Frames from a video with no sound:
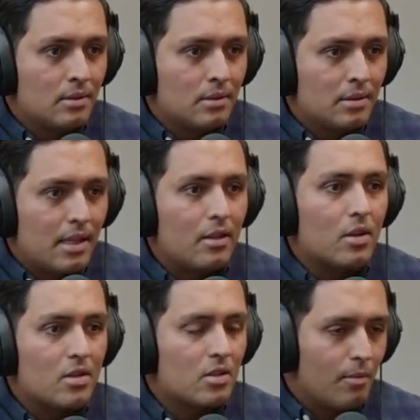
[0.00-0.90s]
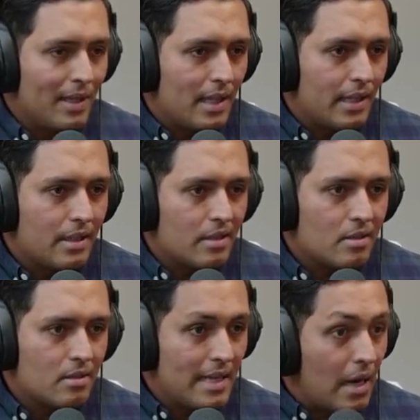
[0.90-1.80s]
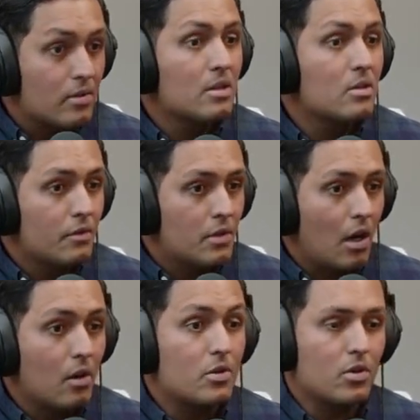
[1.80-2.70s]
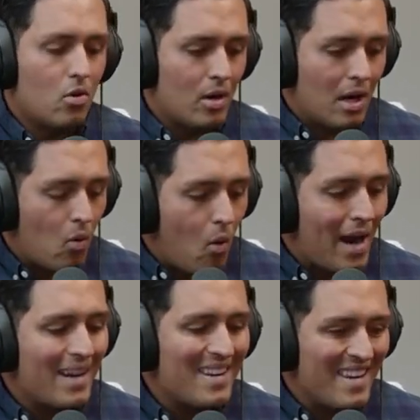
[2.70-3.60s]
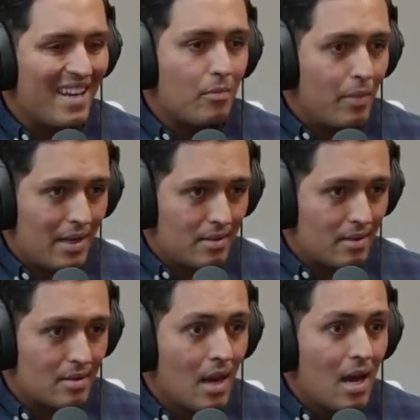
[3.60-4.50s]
that does something like this. Thousands of dollars on a quiet net basis.